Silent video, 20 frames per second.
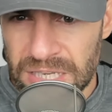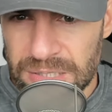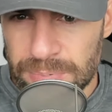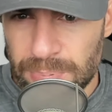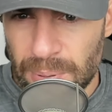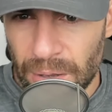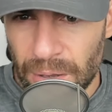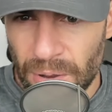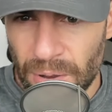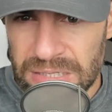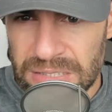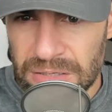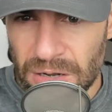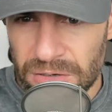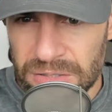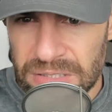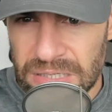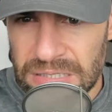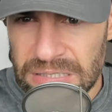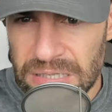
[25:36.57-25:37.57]
Bitcoin
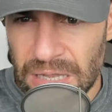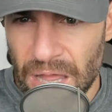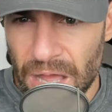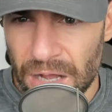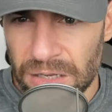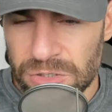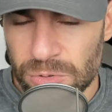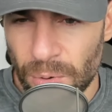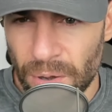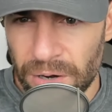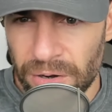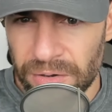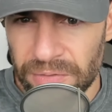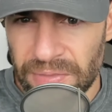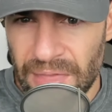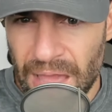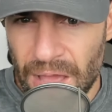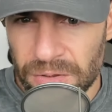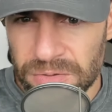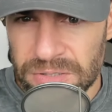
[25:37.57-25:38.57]
starts to slog to
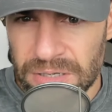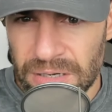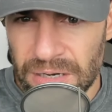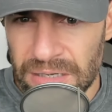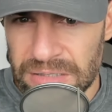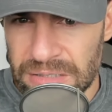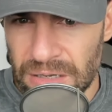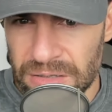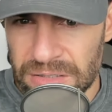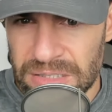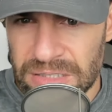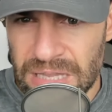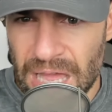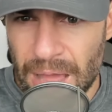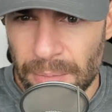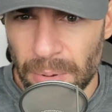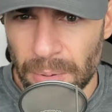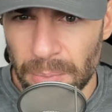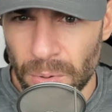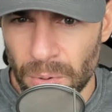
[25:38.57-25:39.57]
100,000. It's
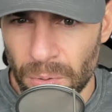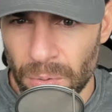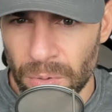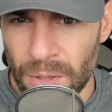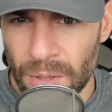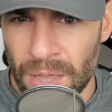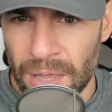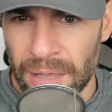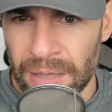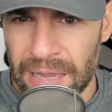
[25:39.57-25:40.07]
unstoppable.